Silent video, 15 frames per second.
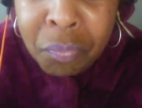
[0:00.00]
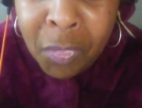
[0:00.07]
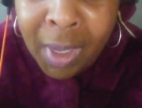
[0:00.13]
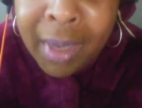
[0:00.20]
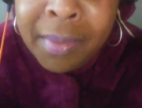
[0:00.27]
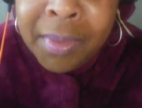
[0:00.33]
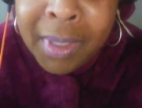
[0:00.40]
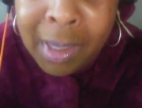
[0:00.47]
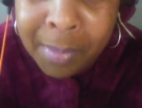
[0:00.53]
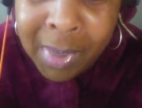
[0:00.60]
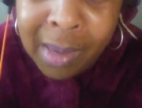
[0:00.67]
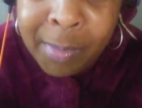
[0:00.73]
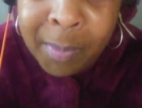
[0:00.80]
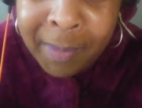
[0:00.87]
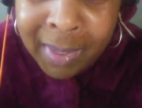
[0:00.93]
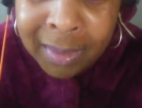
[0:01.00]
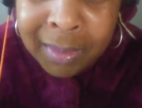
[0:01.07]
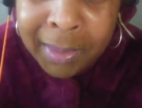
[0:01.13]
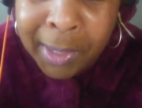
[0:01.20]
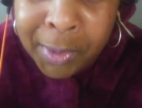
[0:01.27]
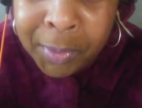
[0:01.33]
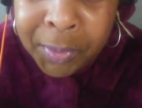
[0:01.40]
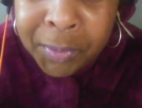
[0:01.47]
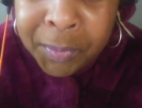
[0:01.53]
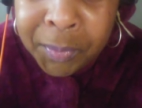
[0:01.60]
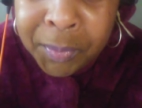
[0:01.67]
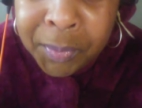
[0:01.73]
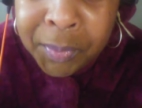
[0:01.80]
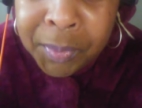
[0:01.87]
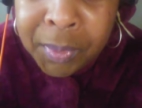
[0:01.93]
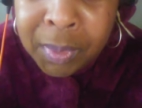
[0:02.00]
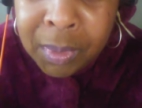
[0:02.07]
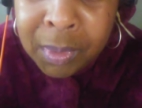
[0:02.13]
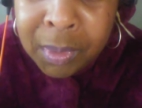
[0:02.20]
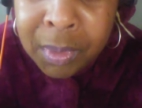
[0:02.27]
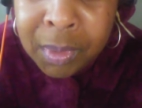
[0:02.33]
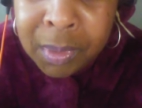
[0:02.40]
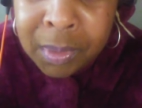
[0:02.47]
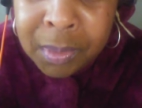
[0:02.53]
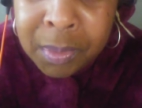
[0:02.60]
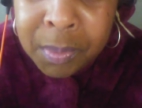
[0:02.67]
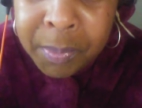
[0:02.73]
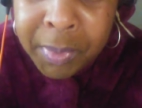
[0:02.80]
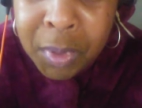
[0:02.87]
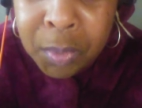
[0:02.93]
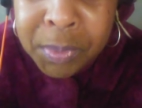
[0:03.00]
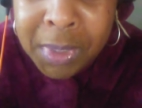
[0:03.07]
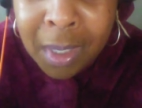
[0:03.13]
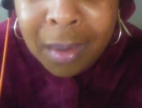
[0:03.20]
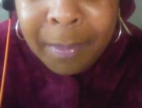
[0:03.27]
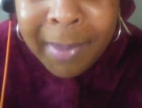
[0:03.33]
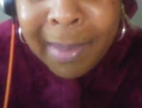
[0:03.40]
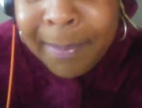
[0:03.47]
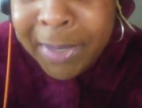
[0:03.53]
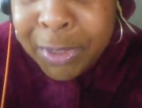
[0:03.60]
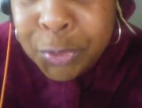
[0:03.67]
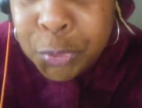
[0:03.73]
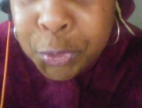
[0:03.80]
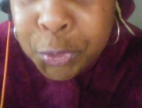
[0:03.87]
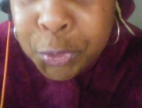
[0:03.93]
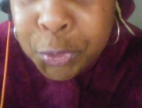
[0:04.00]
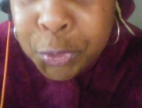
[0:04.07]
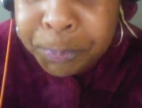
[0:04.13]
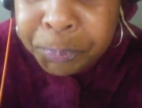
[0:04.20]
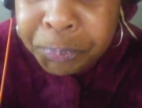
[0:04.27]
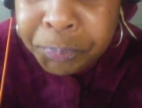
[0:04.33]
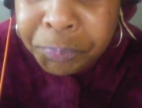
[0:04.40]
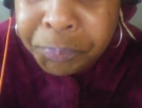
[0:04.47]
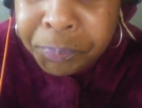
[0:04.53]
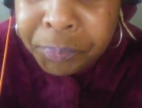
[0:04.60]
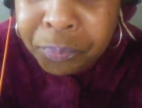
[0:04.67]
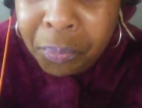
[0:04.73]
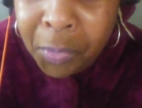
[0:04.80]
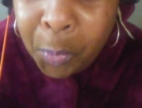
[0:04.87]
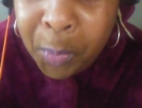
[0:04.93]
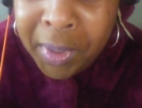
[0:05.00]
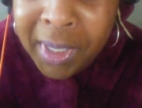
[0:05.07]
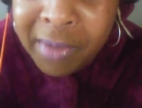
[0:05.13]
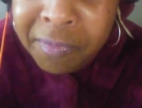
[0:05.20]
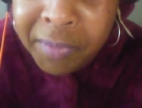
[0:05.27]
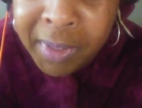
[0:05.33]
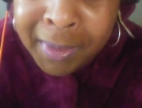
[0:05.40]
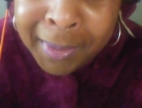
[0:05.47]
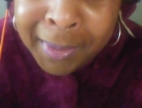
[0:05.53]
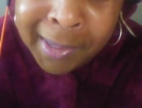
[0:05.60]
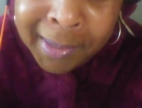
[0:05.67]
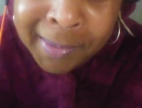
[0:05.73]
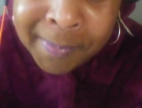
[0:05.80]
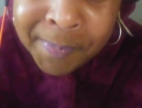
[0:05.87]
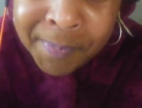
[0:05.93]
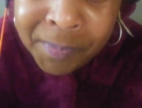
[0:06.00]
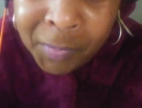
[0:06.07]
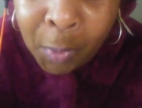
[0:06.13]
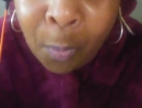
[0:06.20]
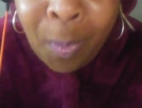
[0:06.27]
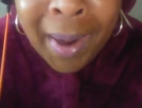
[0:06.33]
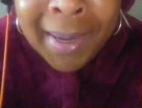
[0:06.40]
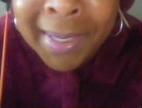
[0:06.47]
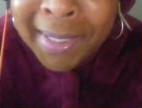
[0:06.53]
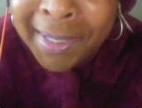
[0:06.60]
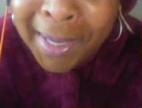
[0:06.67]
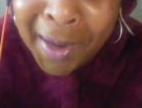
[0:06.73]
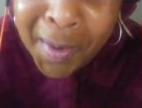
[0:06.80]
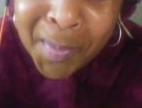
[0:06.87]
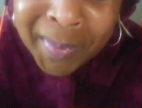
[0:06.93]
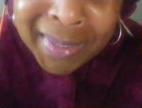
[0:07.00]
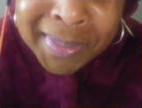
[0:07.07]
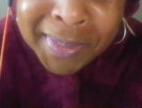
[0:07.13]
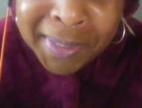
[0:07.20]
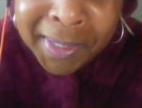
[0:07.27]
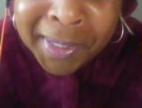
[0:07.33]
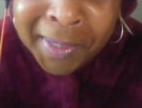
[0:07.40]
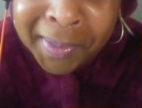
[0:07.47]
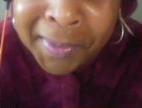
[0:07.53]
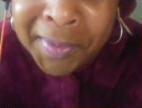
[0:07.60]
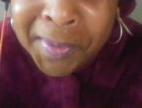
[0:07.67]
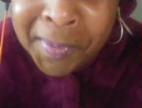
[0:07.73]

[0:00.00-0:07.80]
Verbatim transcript: And then I'm coming back later. We're going to talk about Big Jook, where he fit in and why he always in.